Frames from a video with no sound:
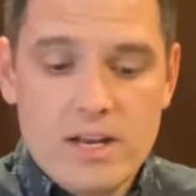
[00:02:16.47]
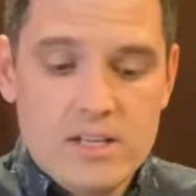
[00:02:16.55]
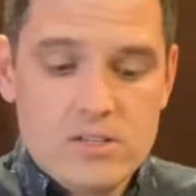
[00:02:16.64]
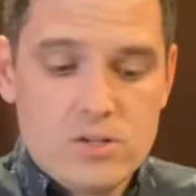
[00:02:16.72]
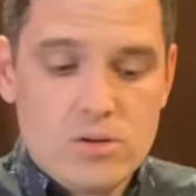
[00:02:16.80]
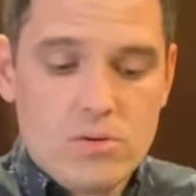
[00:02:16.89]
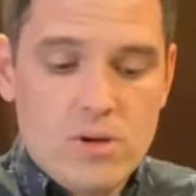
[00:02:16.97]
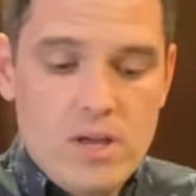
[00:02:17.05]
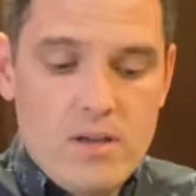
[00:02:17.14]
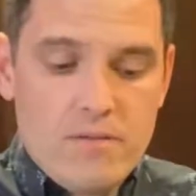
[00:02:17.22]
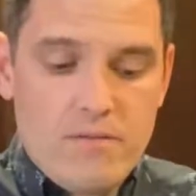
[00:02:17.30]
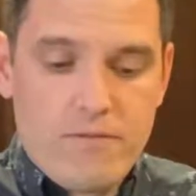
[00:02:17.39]
And so
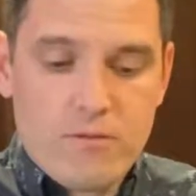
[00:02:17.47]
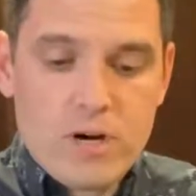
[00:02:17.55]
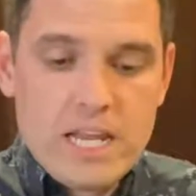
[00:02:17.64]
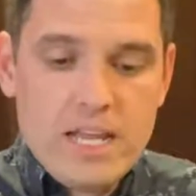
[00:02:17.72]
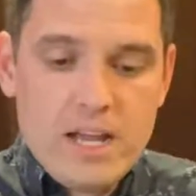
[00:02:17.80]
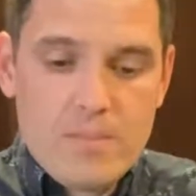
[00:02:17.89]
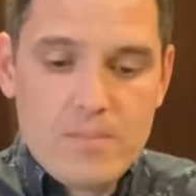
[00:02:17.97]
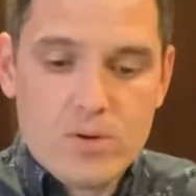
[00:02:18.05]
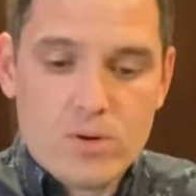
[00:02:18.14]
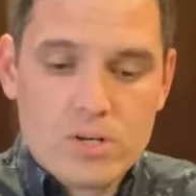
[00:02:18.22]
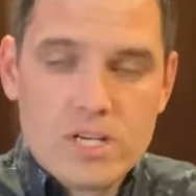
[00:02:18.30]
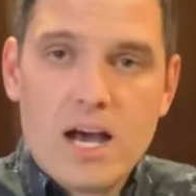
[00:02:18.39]
freeing up
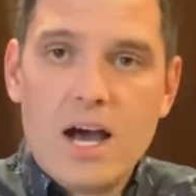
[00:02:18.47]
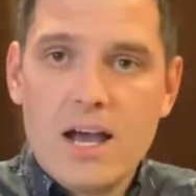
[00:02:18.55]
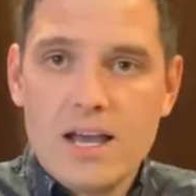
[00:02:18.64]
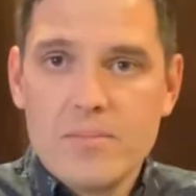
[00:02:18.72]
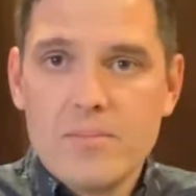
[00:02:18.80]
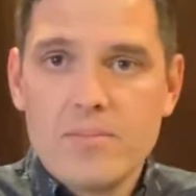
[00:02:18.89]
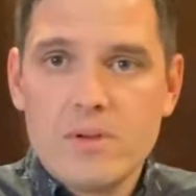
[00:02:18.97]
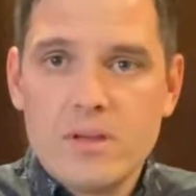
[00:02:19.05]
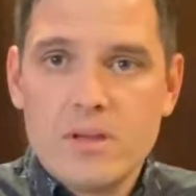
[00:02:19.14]
your time